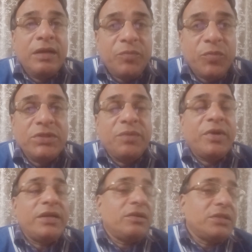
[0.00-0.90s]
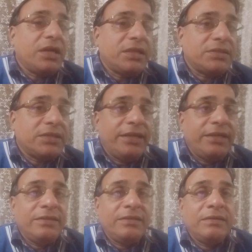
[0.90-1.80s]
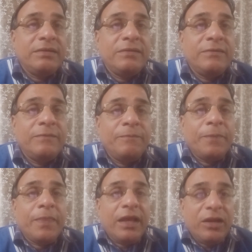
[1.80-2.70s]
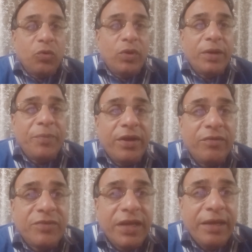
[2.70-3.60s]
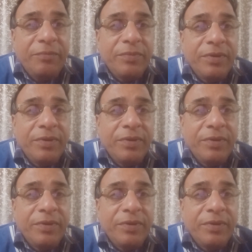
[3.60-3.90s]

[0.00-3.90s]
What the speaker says: put the mud on the other side, and over a period of time,